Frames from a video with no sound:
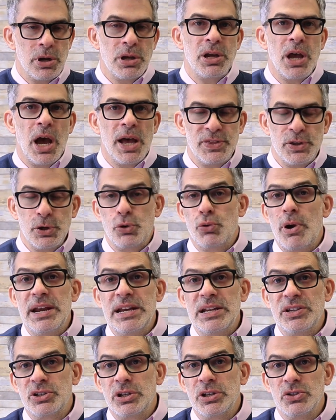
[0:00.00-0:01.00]
got the
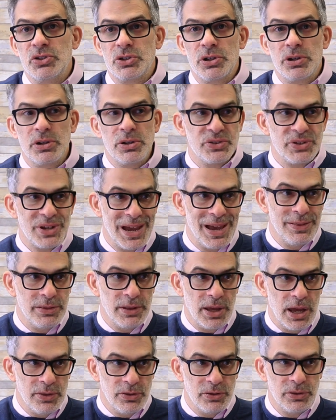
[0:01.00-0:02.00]
greatest concerns
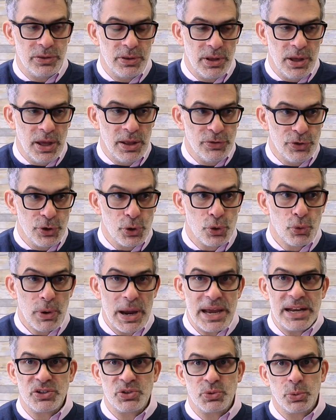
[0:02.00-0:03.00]
and the
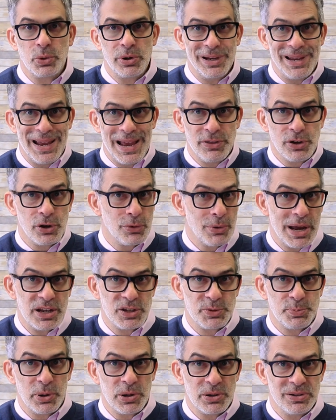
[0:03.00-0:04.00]
greatest worry and the
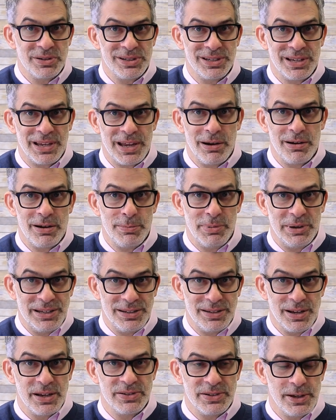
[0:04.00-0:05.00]
greatest burden to carry, but he
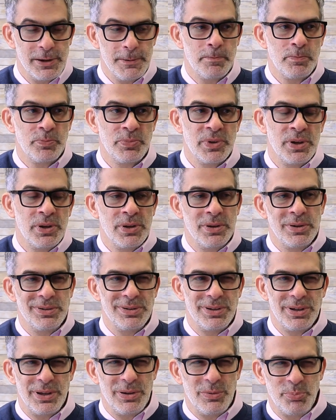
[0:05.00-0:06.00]
does it.
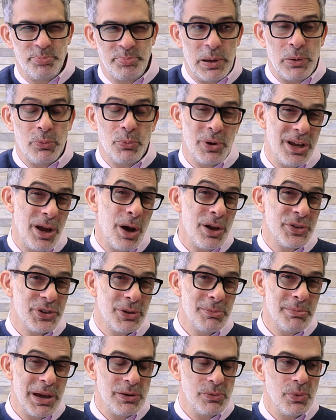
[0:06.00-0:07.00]
But what he
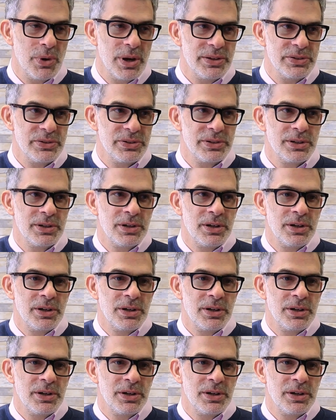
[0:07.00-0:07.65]
also meant was,